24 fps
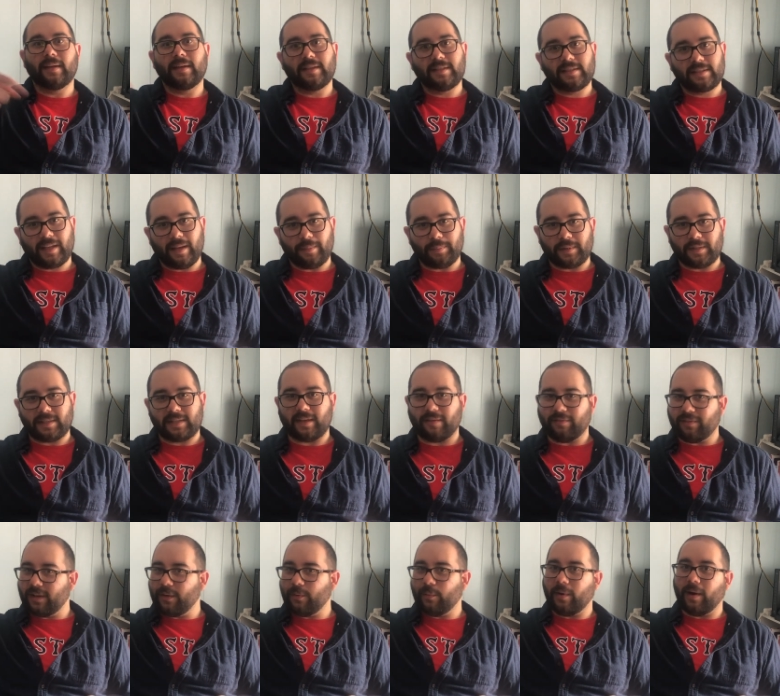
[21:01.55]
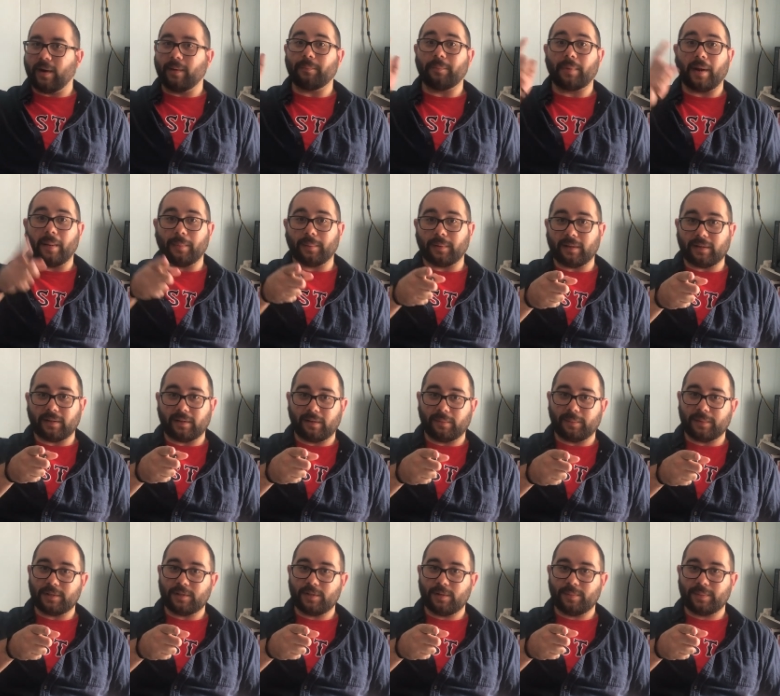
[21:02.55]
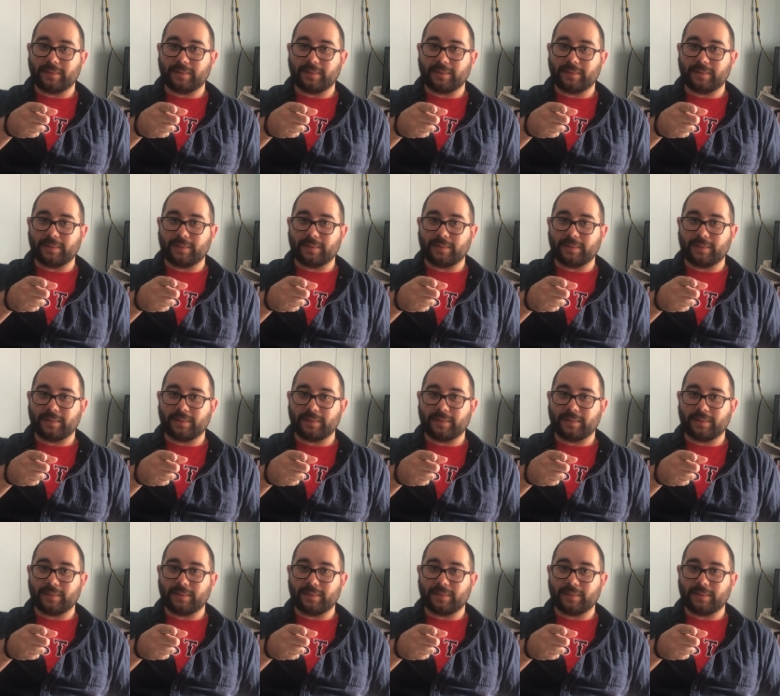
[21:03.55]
Skipped 71, probably a little bit too